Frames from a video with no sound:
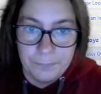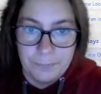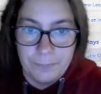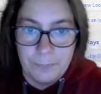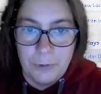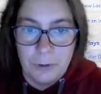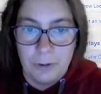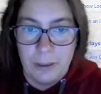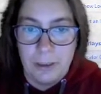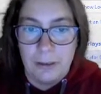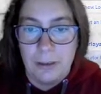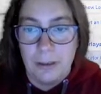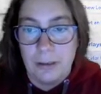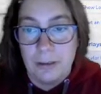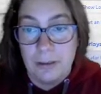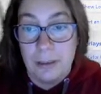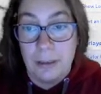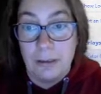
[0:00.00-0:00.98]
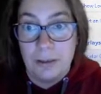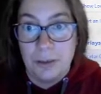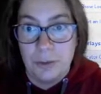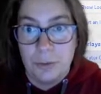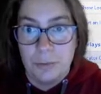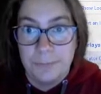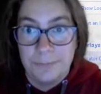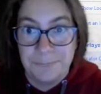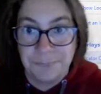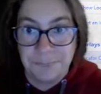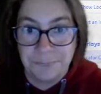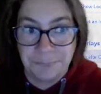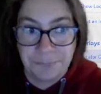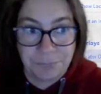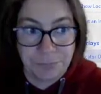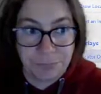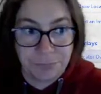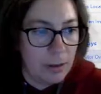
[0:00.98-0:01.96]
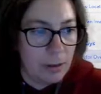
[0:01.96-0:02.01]
Okay, that'll do.
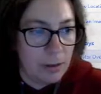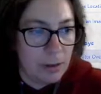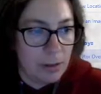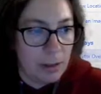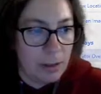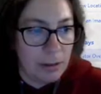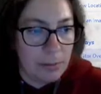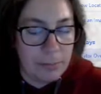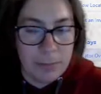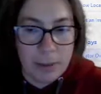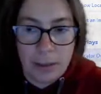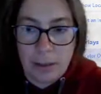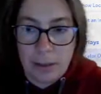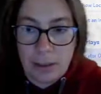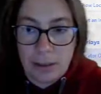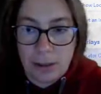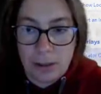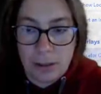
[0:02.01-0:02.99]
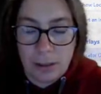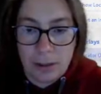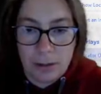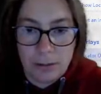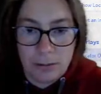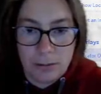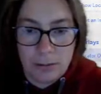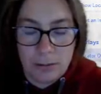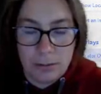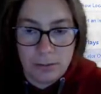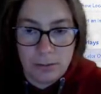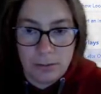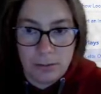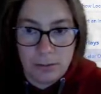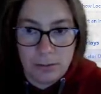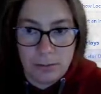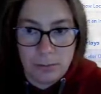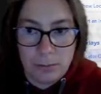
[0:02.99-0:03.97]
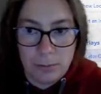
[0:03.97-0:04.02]
Actually,
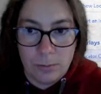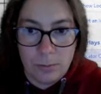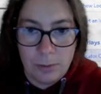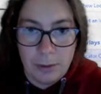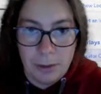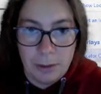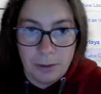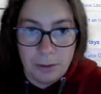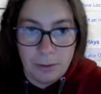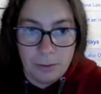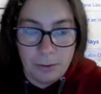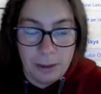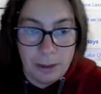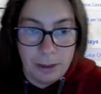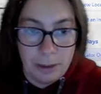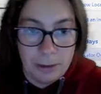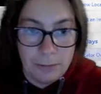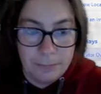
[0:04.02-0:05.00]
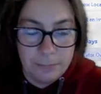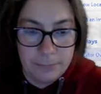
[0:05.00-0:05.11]
when you look here